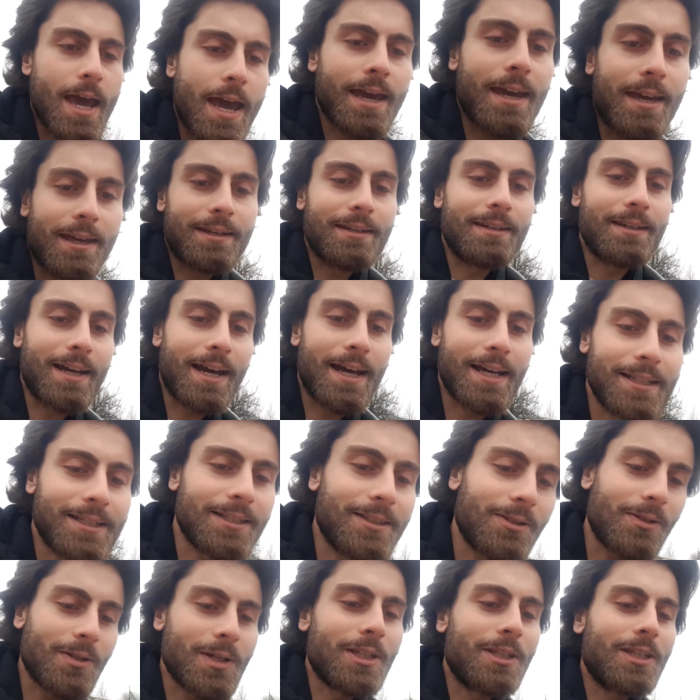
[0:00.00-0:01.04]
and I
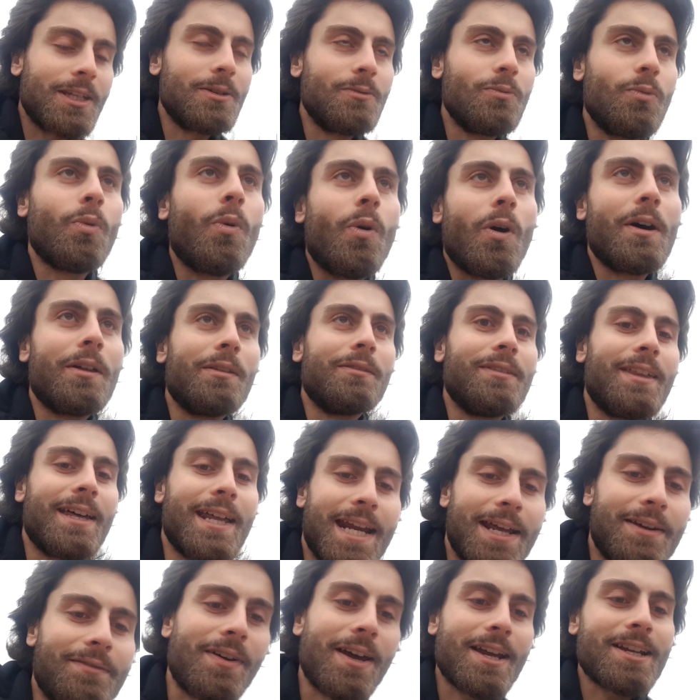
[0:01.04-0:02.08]
did one that
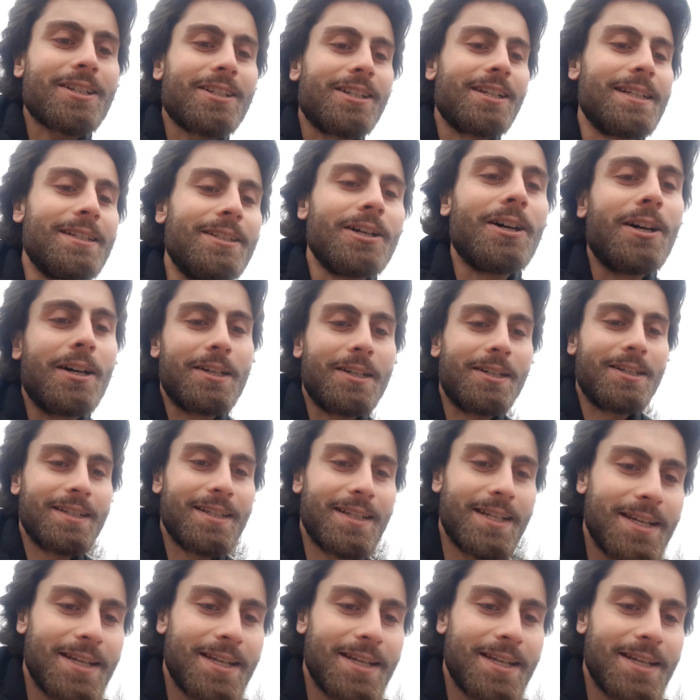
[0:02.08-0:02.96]
I've actually done,